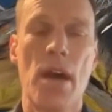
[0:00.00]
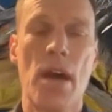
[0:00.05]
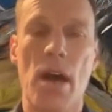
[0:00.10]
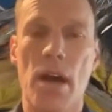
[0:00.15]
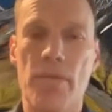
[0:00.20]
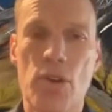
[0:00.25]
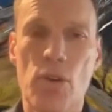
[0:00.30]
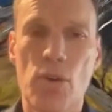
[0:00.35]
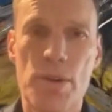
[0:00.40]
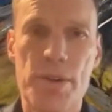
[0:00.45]

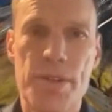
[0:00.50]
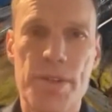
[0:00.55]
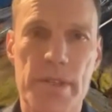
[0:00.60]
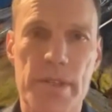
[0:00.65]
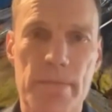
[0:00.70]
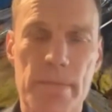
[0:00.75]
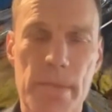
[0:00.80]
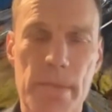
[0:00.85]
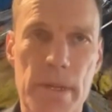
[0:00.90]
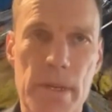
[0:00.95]
of course,
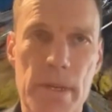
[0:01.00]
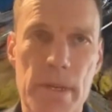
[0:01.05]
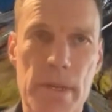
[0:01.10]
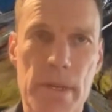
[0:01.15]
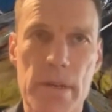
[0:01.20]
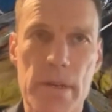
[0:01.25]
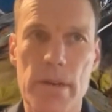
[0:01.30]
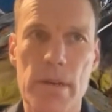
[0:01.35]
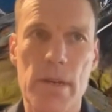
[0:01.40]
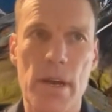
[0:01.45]
the
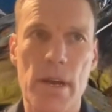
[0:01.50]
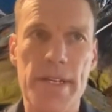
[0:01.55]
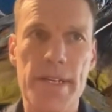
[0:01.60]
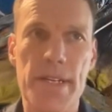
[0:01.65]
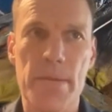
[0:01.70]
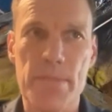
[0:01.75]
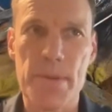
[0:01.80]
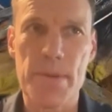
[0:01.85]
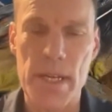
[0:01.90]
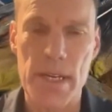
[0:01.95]

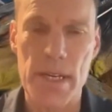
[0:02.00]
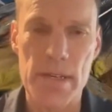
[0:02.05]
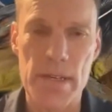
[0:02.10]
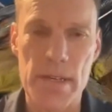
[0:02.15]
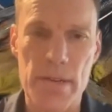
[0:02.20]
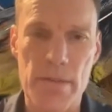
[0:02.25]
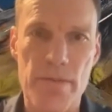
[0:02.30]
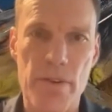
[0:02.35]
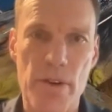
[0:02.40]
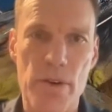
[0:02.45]

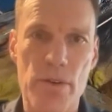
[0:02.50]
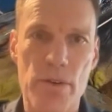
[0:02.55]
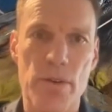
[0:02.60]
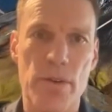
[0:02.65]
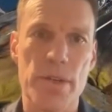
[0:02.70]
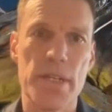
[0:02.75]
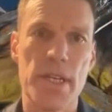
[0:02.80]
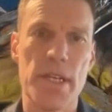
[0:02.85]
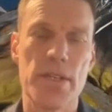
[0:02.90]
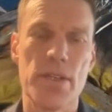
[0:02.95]
90% of the
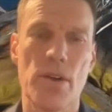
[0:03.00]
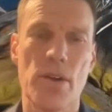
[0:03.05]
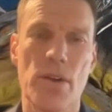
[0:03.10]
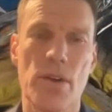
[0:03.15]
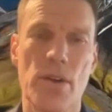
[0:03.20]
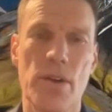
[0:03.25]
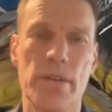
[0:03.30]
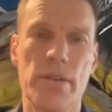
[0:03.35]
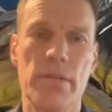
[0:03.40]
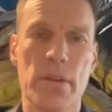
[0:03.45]
focus is
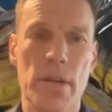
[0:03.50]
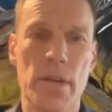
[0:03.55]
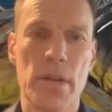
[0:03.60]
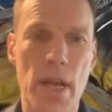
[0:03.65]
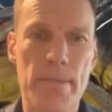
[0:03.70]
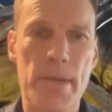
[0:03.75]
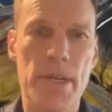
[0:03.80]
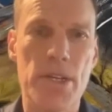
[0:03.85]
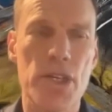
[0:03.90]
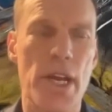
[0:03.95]
on
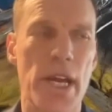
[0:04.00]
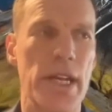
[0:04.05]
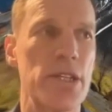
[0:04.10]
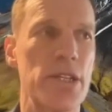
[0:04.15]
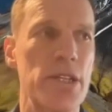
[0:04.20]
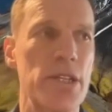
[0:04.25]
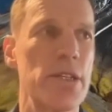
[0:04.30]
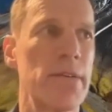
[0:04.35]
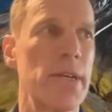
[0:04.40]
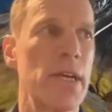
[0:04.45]
climate
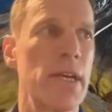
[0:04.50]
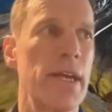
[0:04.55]
change,